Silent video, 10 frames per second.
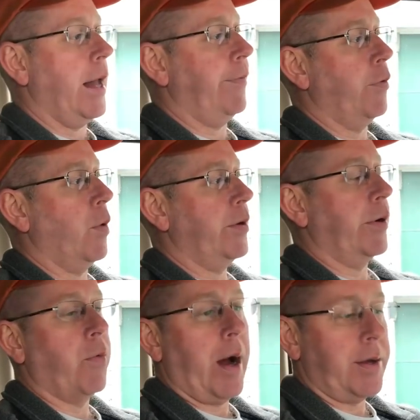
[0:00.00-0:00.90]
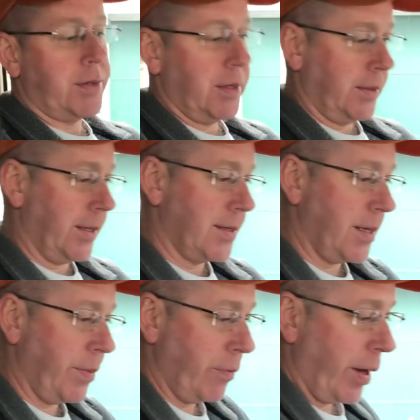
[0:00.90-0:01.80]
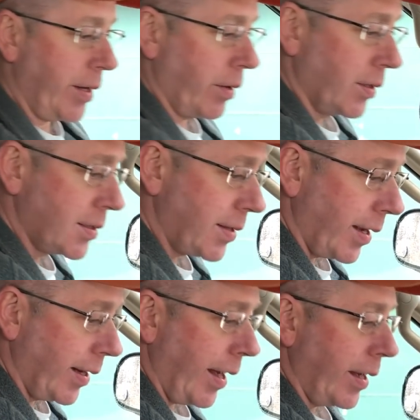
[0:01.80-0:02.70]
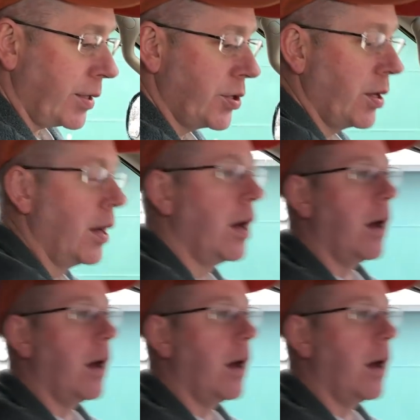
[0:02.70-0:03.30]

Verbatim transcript: And if you're wondering why you still need a CB radio in this day and age